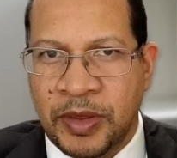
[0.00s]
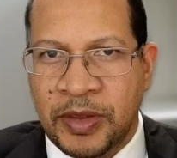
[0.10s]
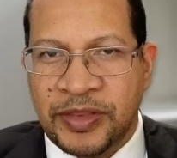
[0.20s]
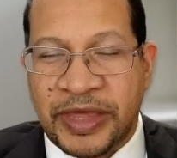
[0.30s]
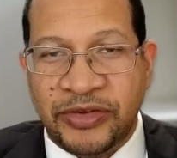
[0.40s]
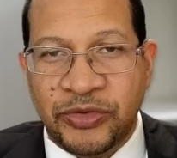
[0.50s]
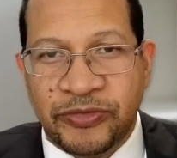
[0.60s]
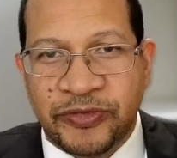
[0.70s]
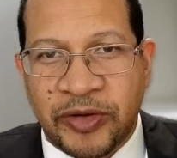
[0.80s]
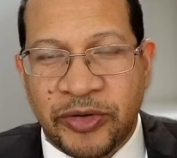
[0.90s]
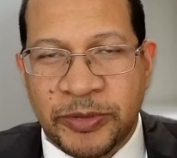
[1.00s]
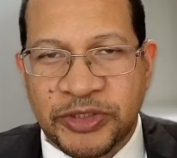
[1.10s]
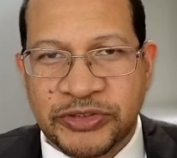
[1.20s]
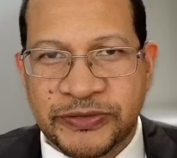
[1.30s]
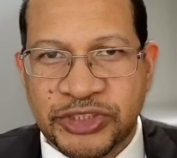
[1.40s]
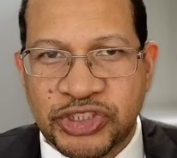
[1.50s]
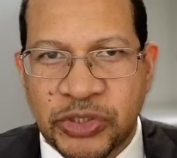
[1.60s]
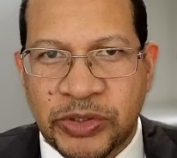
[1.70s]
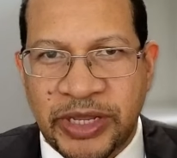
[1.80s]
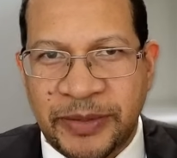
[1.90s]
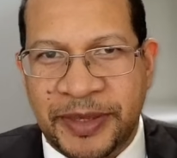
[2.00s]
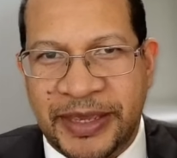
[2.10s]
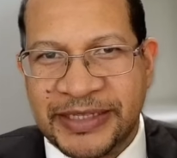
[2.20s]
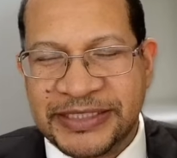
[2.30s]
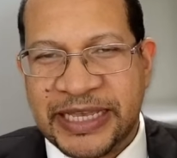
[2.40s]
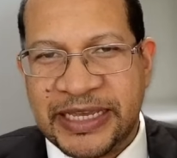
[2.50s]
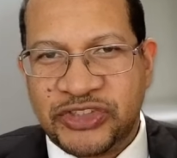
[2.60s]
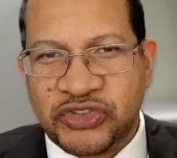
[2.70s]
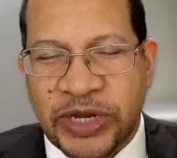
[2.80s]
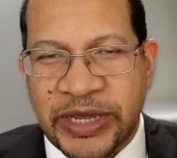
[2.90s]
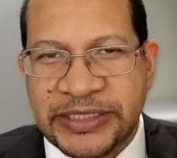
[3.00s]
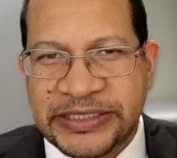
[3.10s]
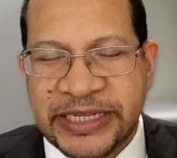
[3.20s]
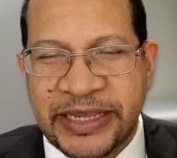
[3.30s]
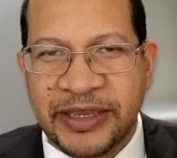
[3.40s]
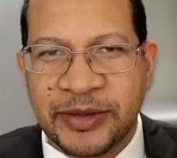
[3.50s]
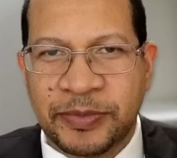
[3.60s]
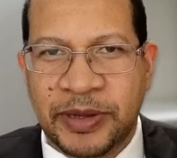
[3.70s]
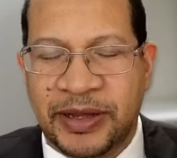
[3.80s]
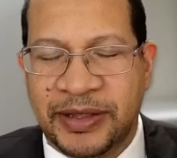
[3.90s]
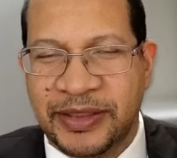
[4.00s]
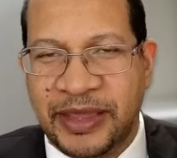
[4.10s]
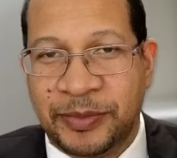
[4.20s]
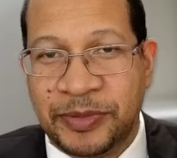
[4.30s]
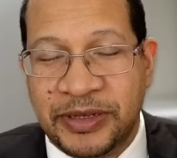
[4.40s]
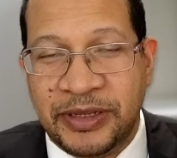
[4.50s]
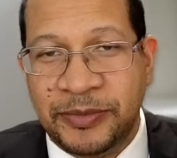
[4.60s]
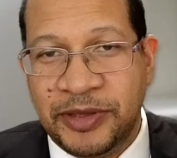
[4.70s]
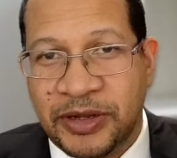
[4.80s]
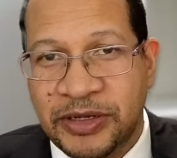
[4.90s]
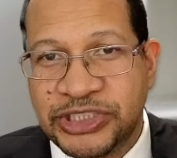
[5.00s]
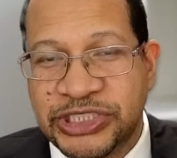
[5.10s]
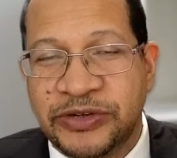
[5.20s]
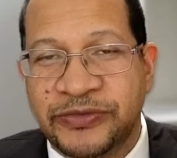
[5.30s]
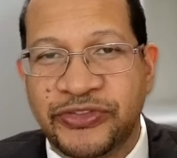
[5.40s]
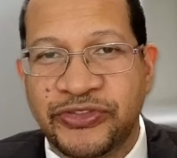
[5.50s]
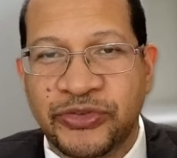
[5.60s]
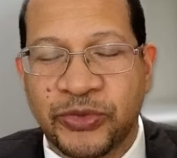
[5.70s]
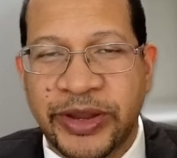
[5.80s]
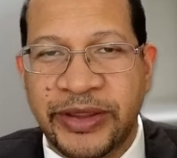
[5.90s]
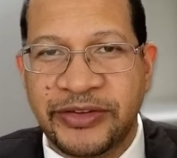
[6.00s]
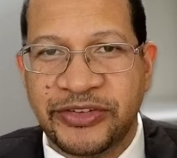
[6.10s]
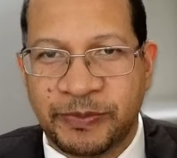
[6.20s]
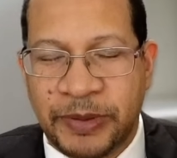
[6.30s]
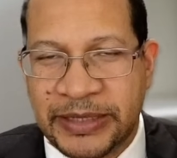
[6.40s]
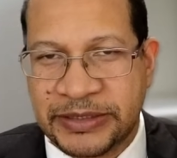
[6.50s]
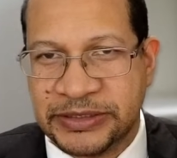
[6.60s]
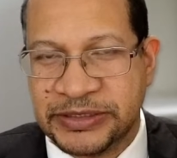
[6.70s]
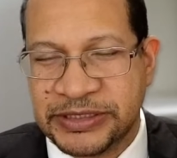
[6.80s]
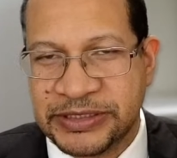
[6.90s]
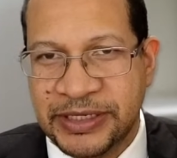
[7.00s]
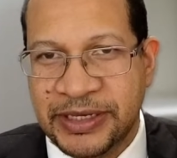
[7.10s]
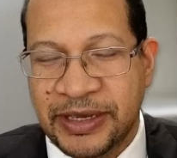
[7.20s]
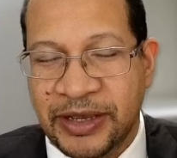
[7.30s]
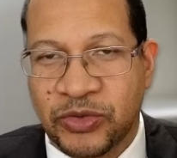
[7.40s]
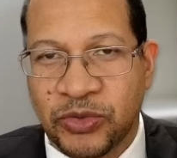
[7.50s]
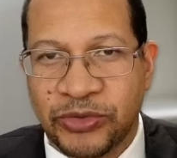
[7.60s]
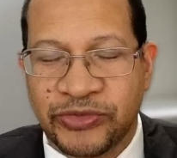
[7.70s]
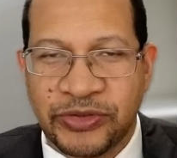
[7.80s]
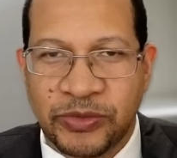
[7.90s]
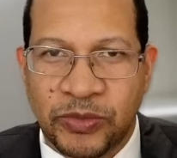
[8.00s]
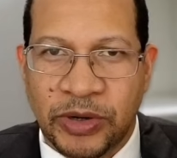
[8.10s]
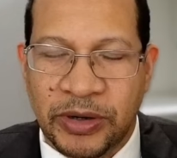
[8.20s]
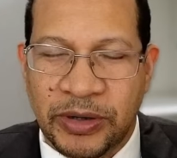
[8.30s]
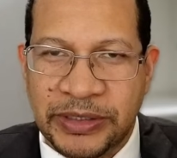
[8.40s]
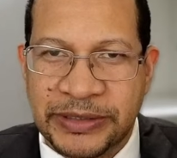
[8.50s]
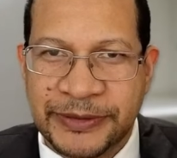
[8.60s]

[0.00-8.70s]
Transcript: Thank you very much for joining me as I try and take apart the epidemiology of strange patterns across the world.